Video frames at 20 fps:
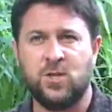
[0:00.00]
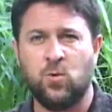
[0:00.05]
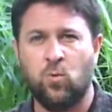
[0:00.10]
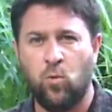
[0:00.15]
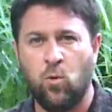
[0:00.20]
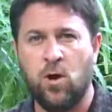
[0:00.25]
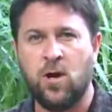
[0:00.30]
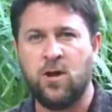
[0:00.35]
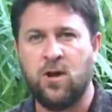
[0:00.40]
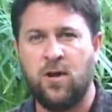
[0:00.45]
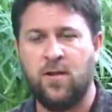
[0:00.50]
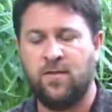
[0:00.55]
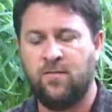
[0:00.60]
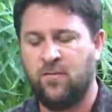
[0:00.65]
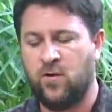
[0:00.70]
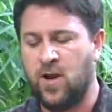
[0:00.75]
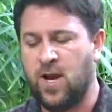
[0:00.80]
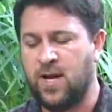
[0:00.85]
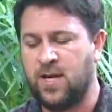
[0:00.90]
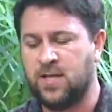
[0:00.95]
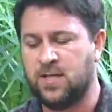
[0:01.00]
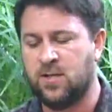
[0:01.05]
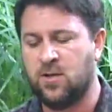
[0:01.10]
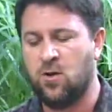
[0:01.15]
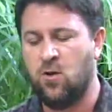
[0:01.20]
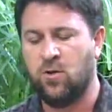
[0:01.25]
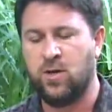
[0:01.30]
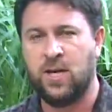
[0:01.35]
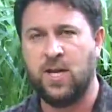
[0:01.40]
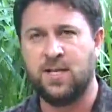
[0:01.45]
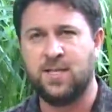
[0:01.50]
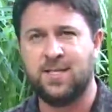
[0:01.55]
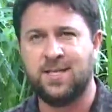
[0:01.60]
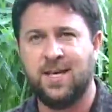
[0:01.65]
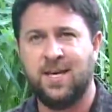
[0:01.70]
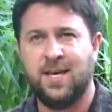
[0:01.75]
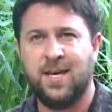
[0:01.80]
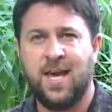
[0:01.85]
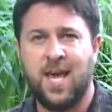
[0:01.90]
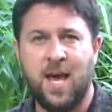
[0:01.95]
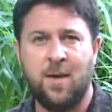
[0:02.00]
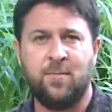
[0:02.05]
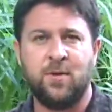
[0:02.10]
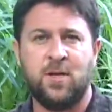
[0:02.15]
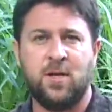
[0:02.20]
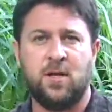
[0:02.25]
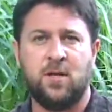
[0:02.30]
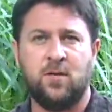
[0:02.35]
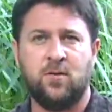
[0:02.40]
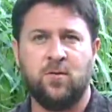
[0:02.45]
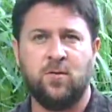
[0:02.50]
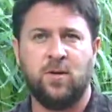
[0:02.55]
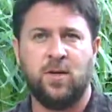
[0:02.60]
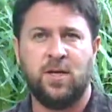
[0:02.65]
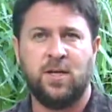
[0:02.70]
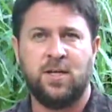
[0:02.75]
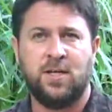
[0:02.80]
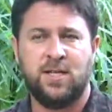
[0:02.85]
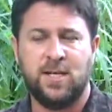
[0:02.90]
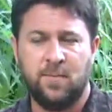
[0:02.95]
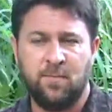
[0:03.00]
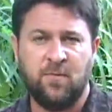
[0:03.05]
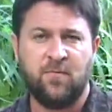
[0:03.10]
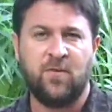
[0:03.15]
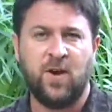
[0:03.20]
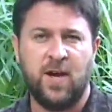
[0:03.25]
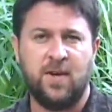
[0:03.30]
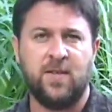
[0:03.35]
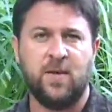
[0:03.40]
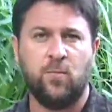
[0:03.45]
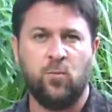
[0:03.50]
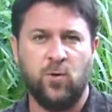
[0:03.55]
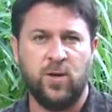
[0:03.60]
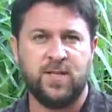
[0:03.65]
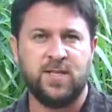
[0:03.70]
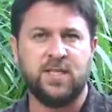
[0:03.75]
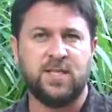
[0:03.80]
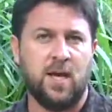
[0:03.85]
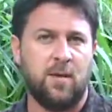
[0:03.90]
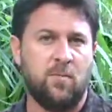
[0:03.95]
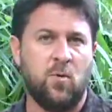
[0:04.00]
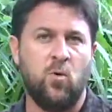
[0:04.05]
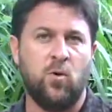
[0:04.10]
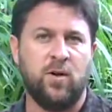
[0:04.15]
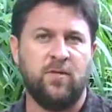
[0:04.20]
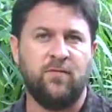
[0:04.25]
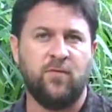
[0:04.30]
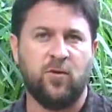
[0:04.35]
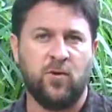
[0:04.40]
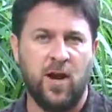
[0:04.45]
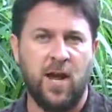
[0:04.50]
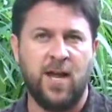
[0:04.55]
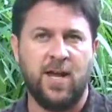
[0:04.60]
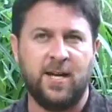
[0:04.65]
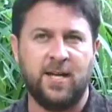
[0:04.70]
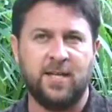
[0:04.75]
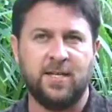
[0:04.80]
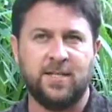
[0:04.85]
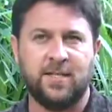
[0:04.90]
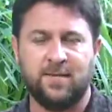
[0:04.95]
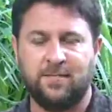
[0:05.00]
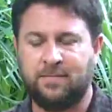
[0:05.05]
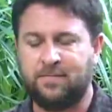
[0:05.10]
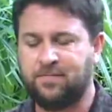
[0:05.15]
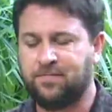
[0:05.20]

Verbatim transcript: to work on the varieties of coconuts happened to typify them with Samoan varieties.